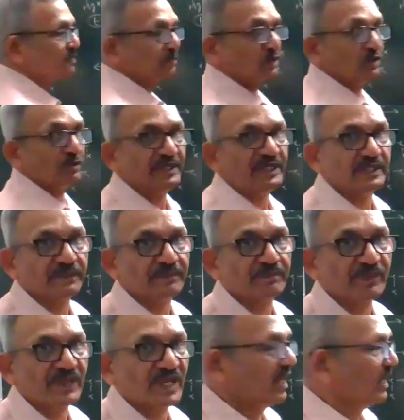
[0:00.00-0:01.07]
is propene.
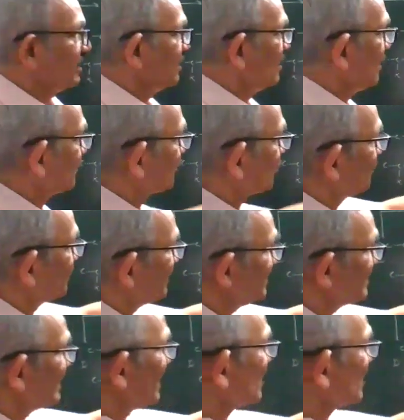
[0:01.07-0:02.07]
Now, propene